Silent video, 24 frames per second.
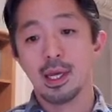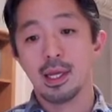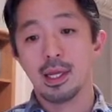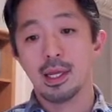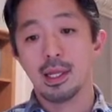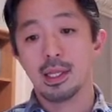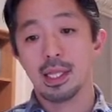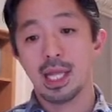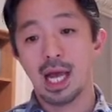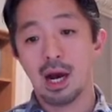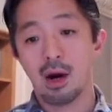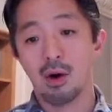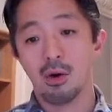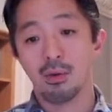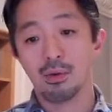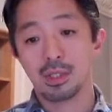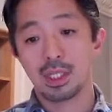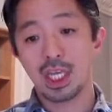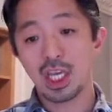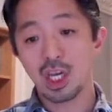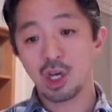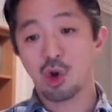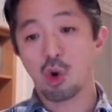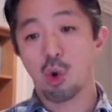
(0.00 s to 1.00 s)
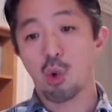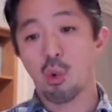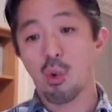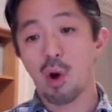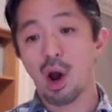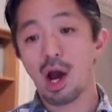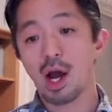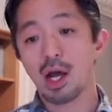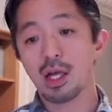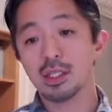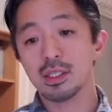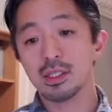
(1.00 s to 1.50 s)
Now, t equal
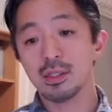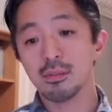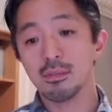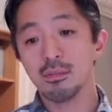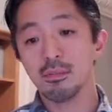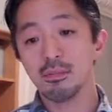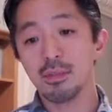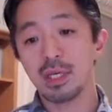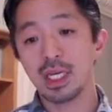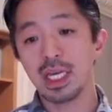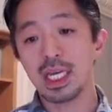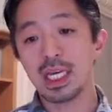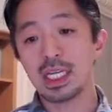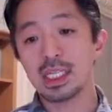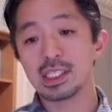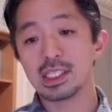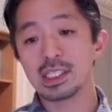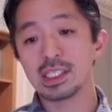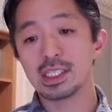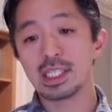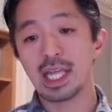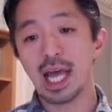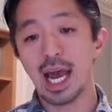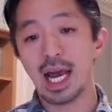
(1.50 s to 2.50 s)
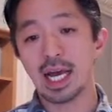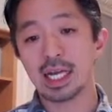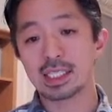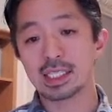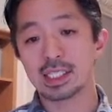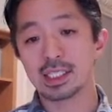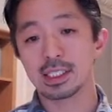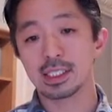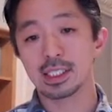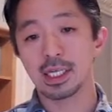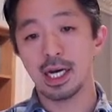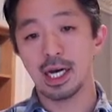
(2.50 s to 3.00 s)
1 means that
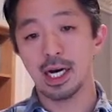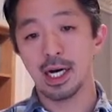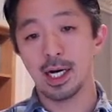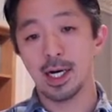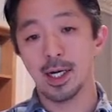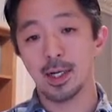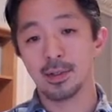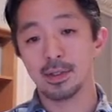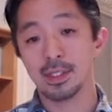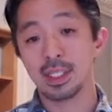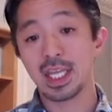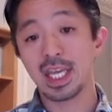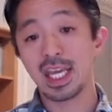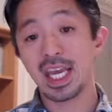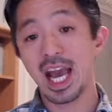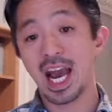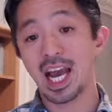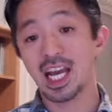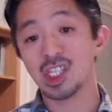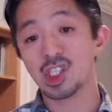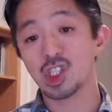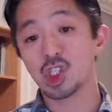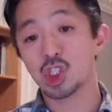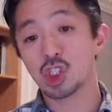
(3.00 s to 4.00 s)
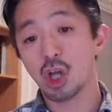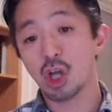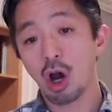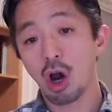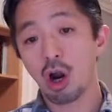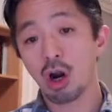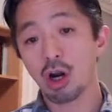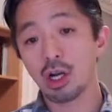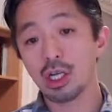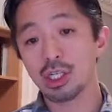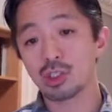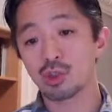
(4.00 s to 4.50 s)
uh, ti
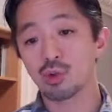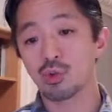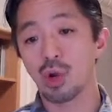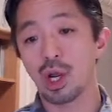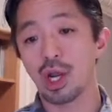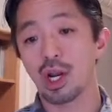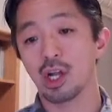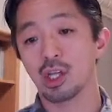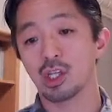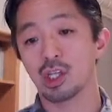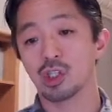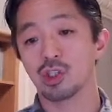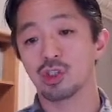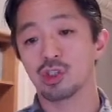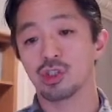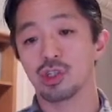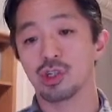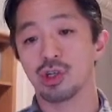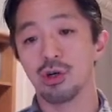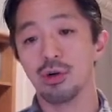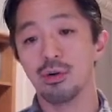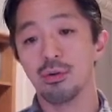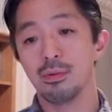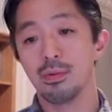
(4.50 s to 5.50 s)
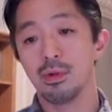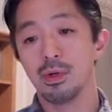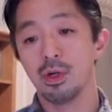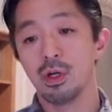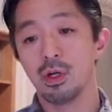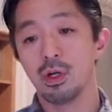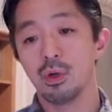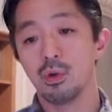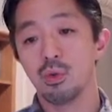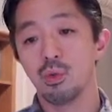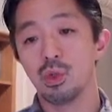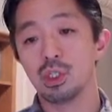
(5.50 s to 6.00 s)
star is greater than 0,
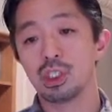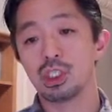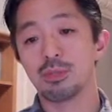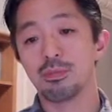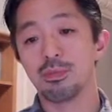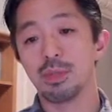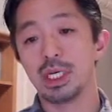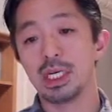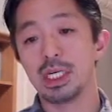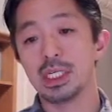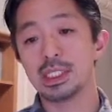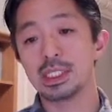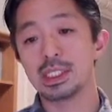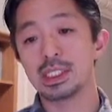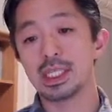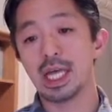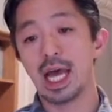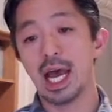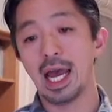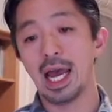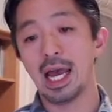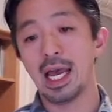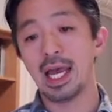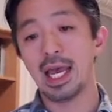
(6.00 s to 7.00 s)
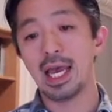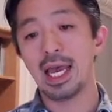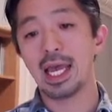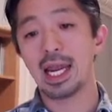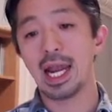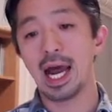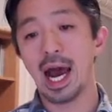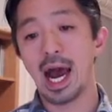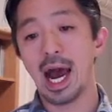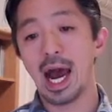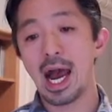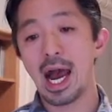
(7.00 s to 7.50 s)
which means that
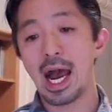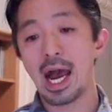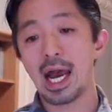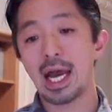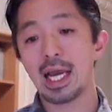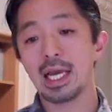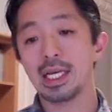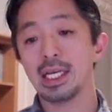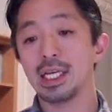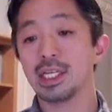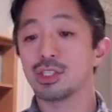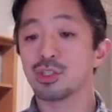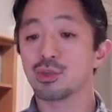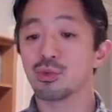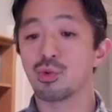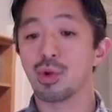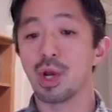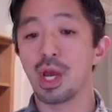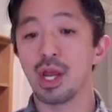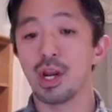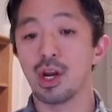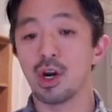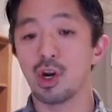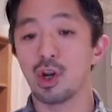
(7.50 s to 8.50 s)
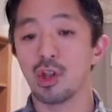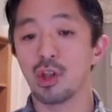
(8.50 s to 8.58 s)
i is greater